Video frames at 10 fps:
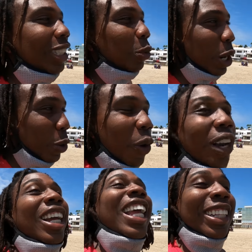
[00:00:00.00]
is where you
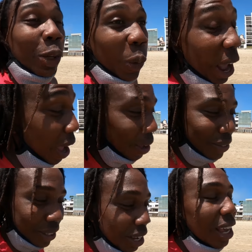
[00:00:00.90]
want to get the
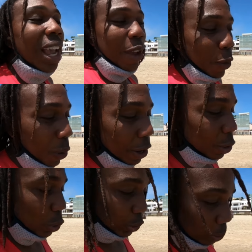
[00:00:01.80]
waves if you
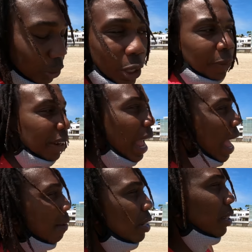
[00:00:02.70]
want to do some surfing.
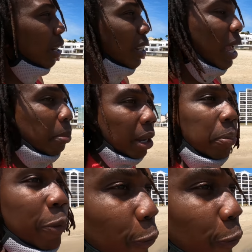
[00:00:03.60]
I haven't done it yet, but